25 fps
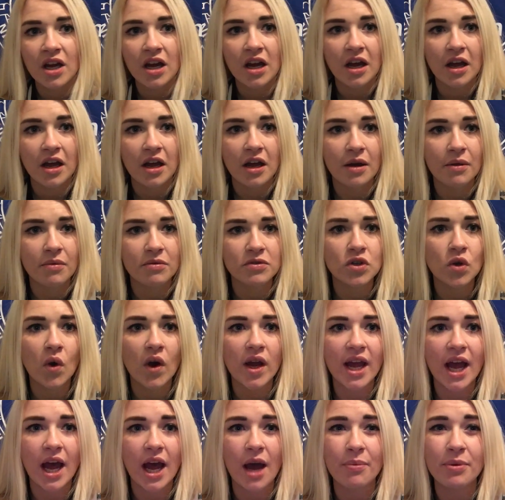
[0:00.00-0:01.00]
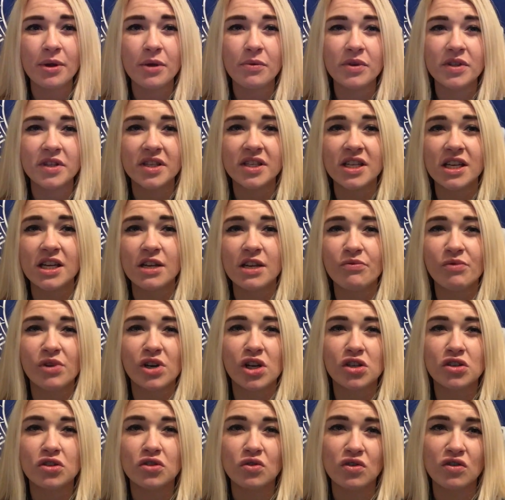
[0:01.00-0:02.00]
I was quite happy with the team when I
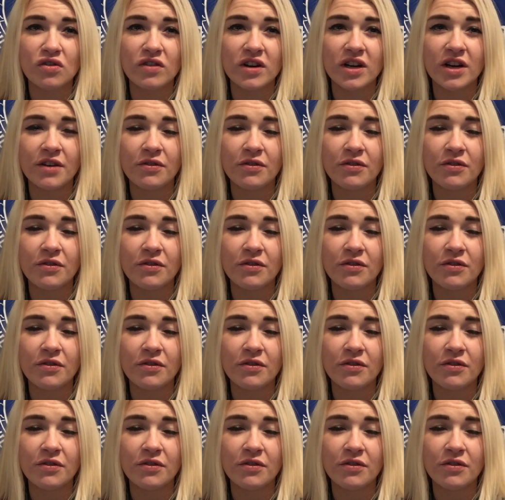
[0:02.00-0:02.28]
saw it.